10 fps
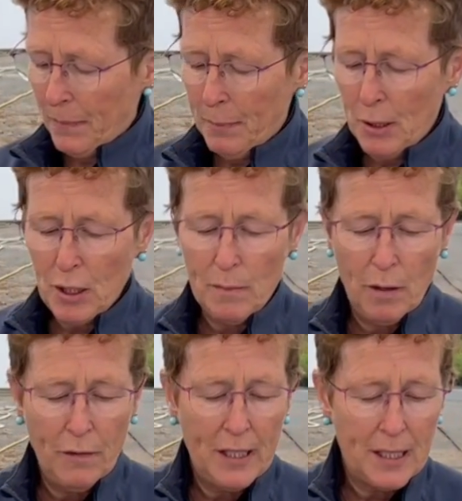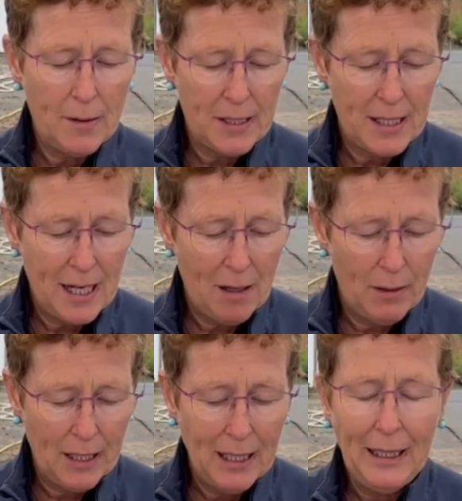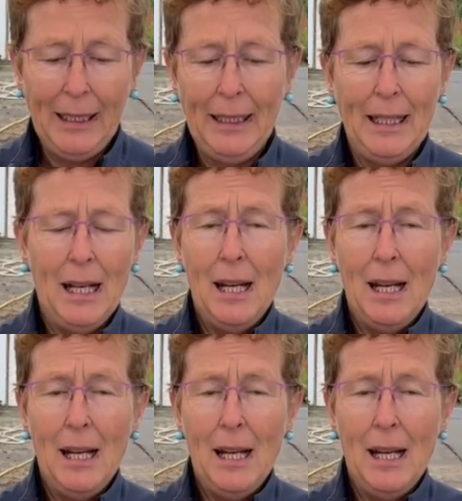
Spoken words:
bottom of it, so it's now a clean,